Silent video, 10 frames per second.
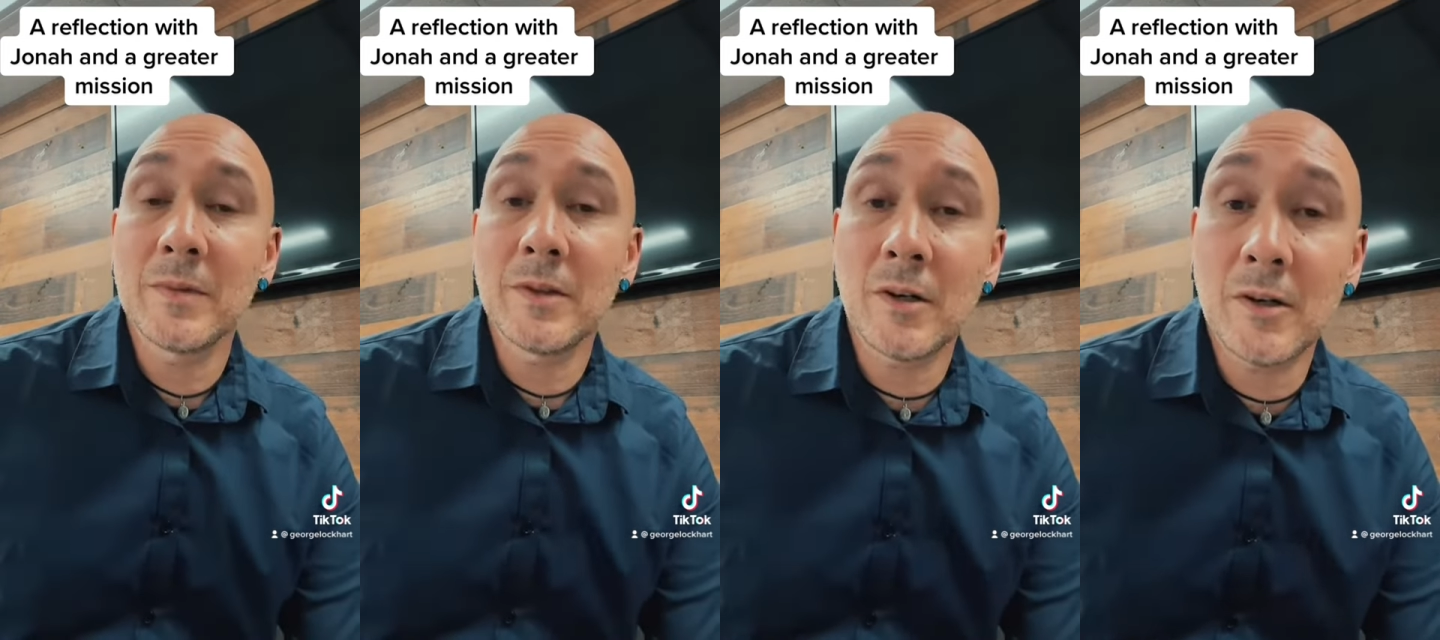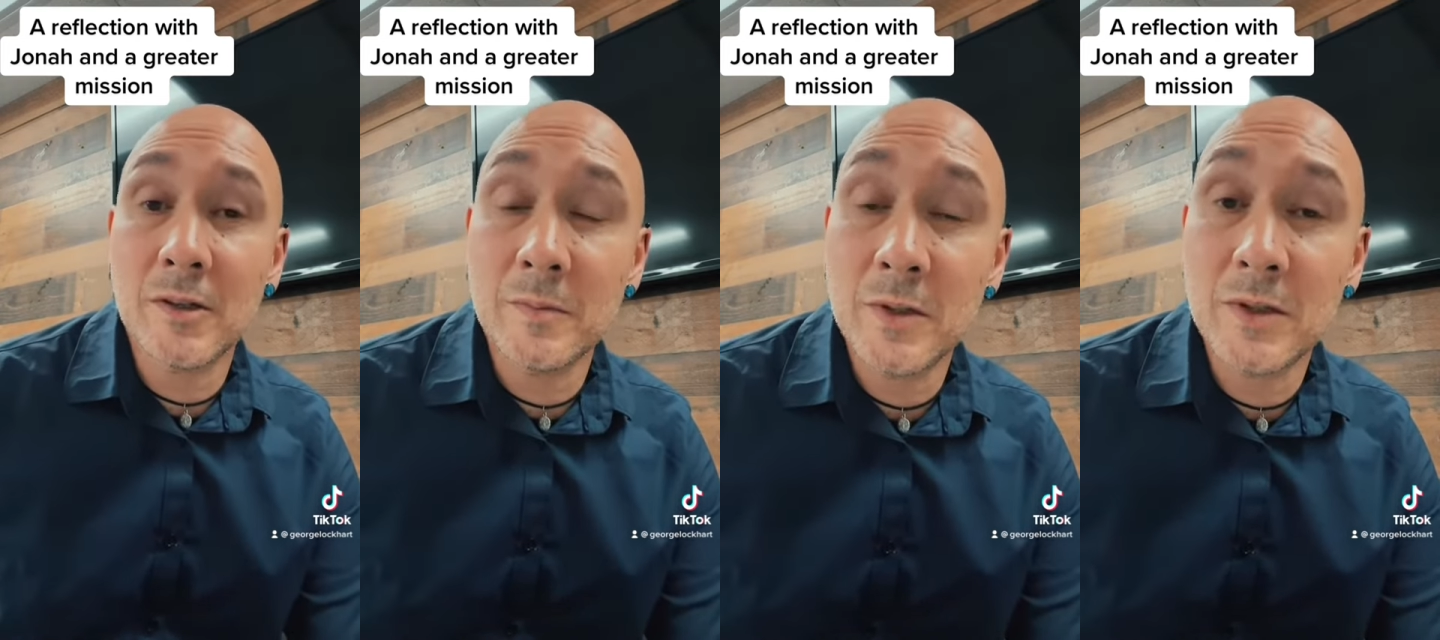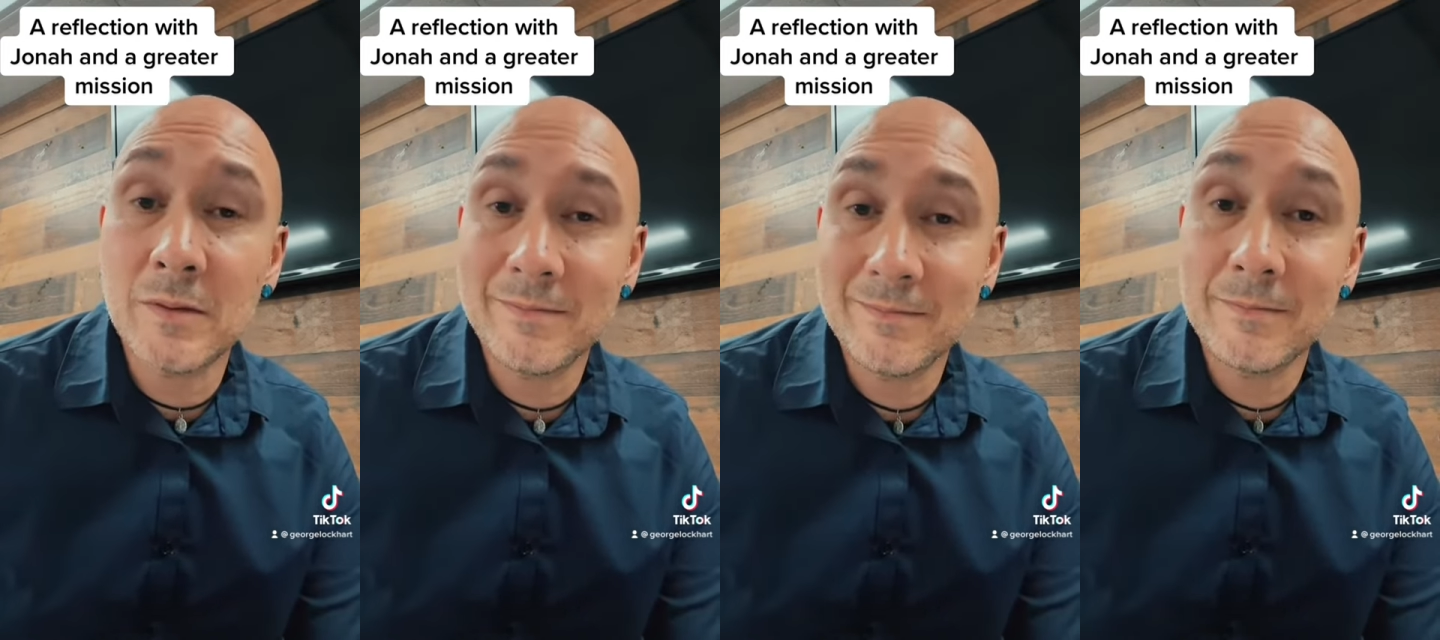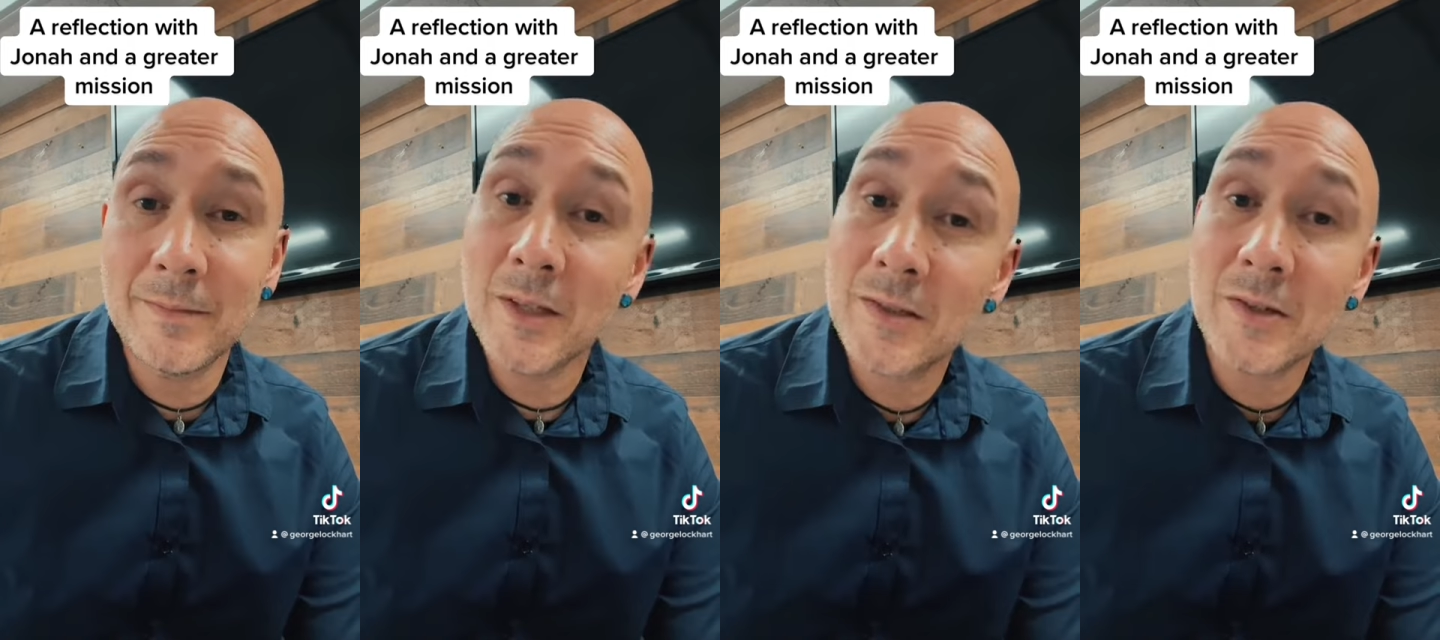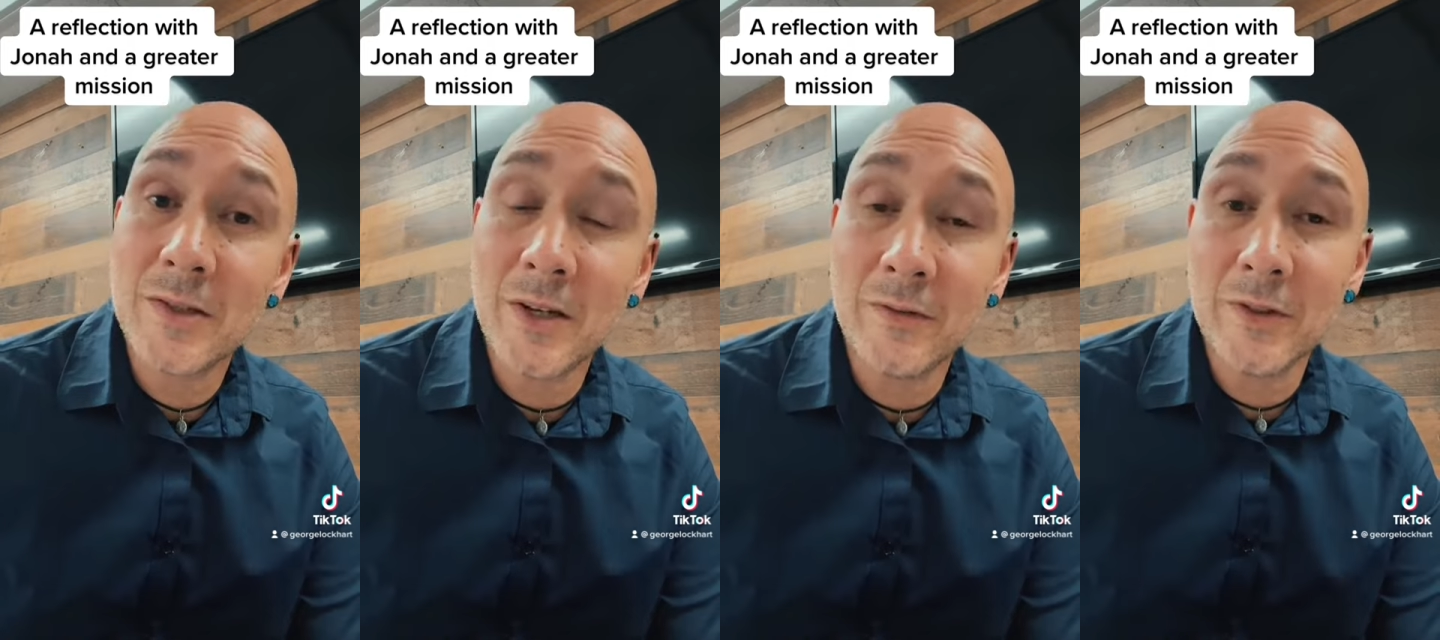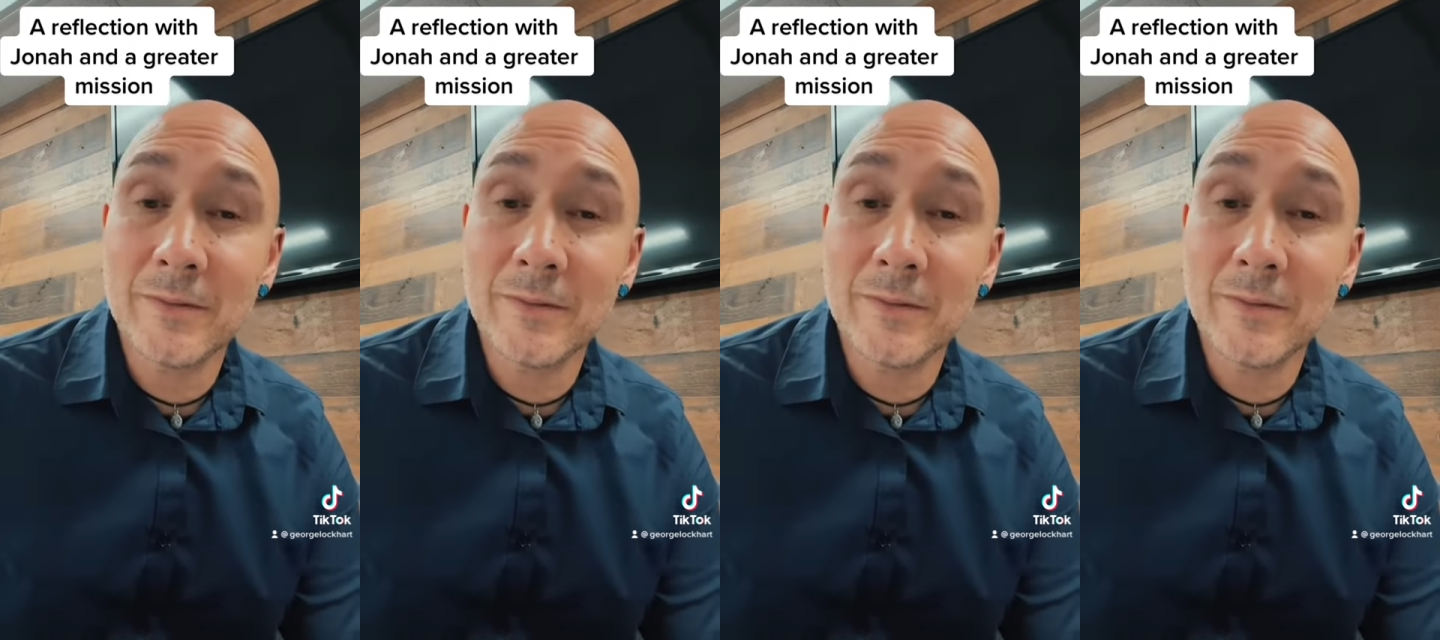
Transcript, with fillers: the hardest mission is ourselves.